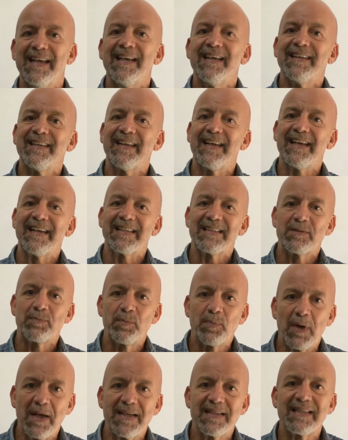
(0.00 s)
that
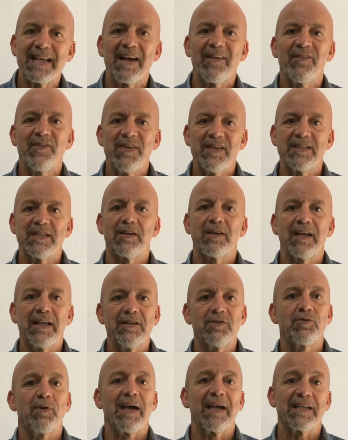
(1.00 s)
express our physical
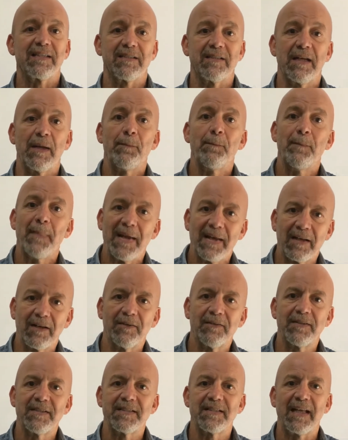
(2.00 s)
interaction and mental
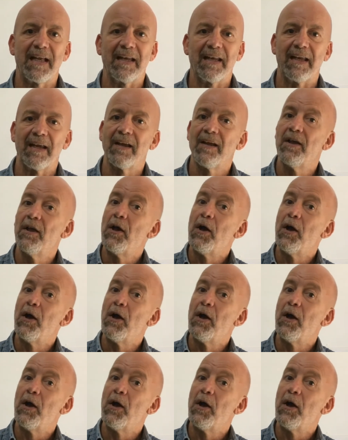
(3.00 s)
understanding